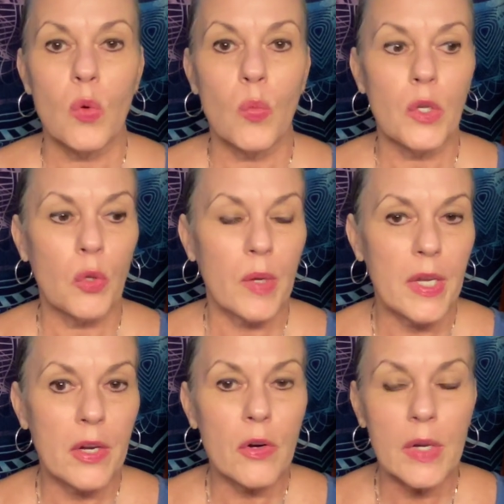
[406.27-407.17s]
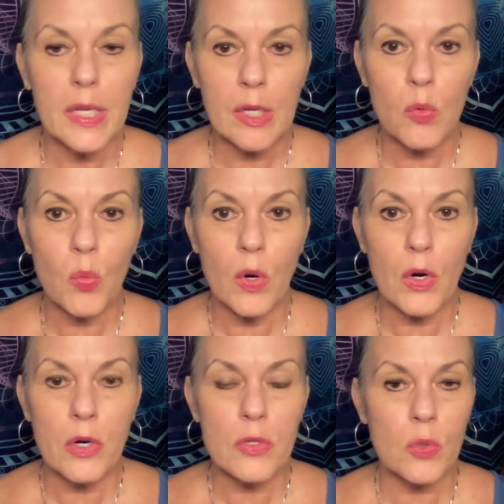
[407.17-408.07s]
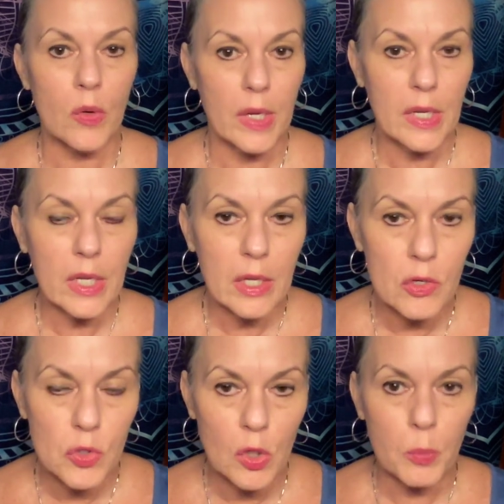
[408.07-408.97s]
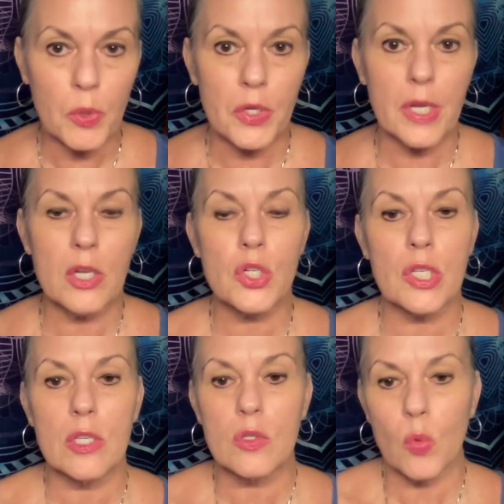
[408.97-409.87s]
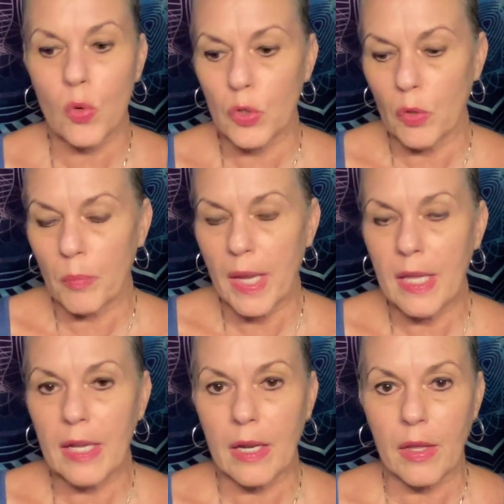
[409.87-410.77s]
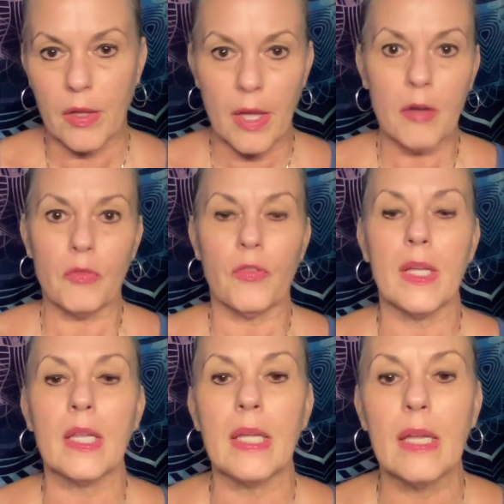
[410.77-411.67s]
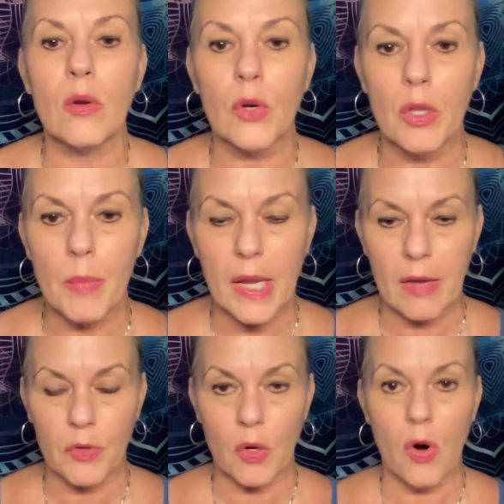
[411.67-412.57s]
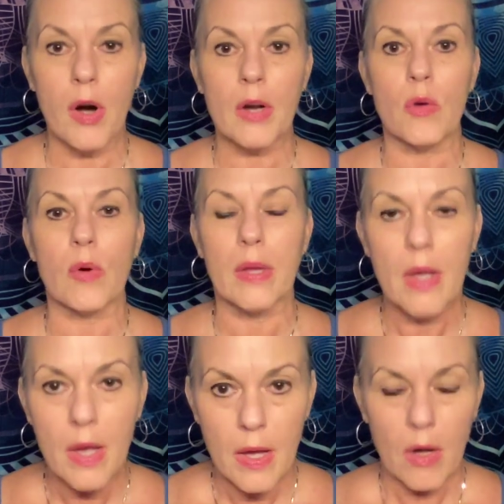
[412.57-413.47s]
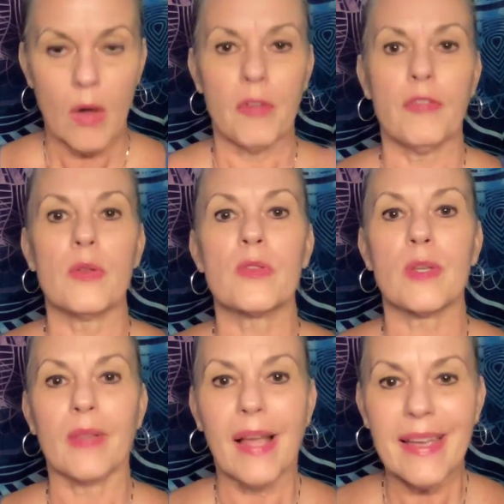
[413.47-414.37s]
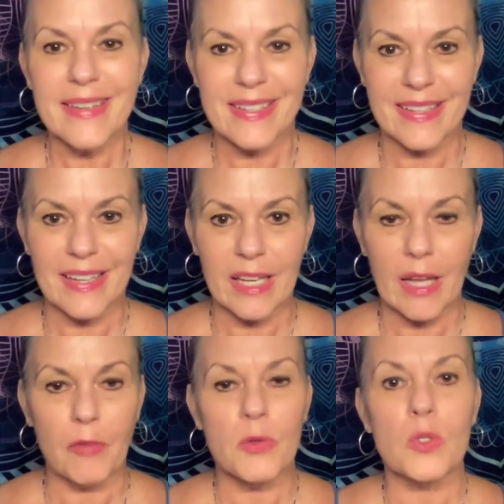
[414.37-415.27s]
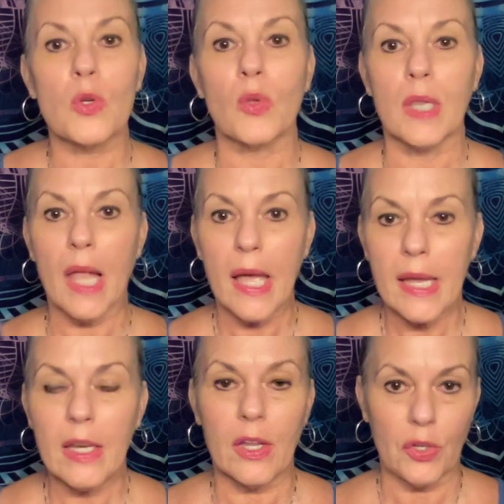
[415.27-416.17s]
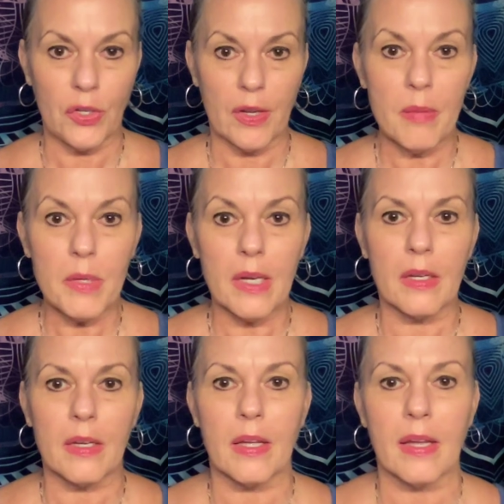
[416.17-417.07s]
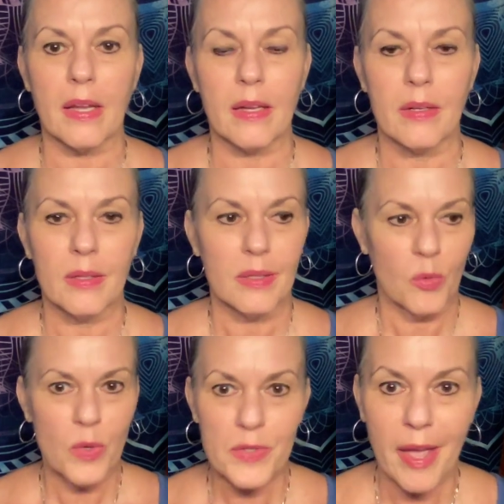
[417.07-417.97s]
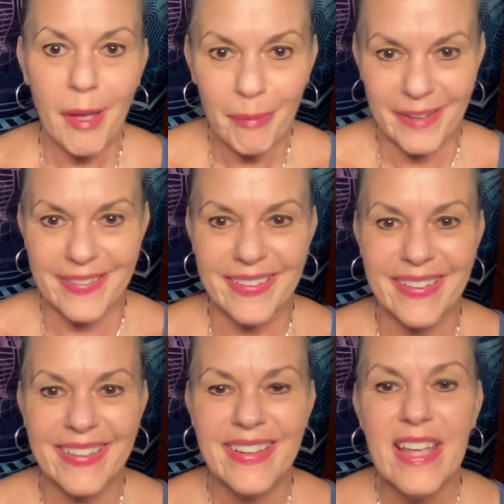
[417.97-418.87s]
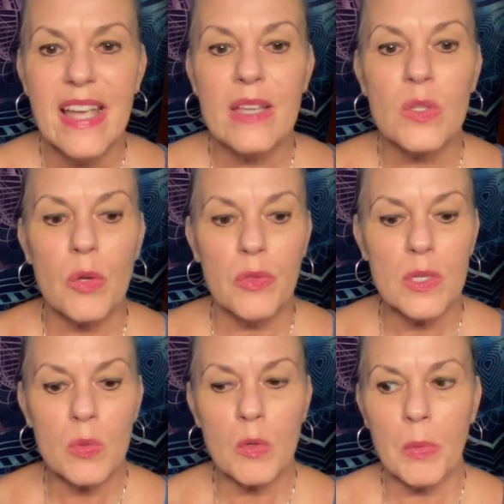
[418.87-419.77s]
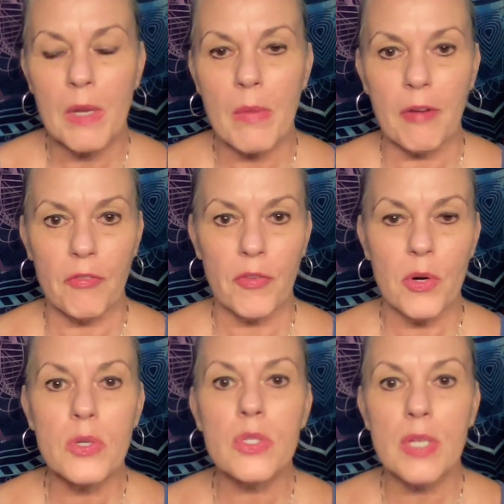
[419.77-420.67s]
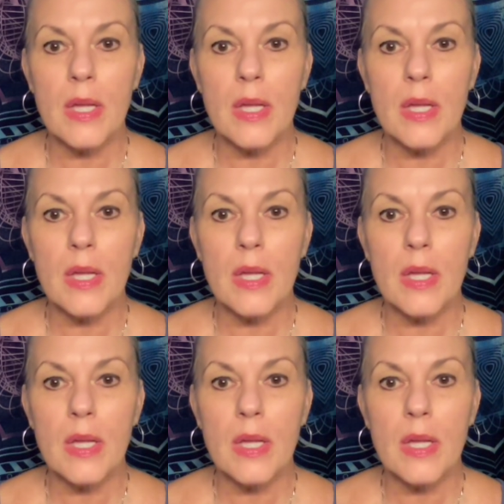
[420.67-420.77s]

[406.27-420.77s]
when you hear any words or any interpretations, or you may get a gut feeling, or you may have your heart going, oh, I feel so light today. I feel so light and yummy today. What's happening, right? So this would be my first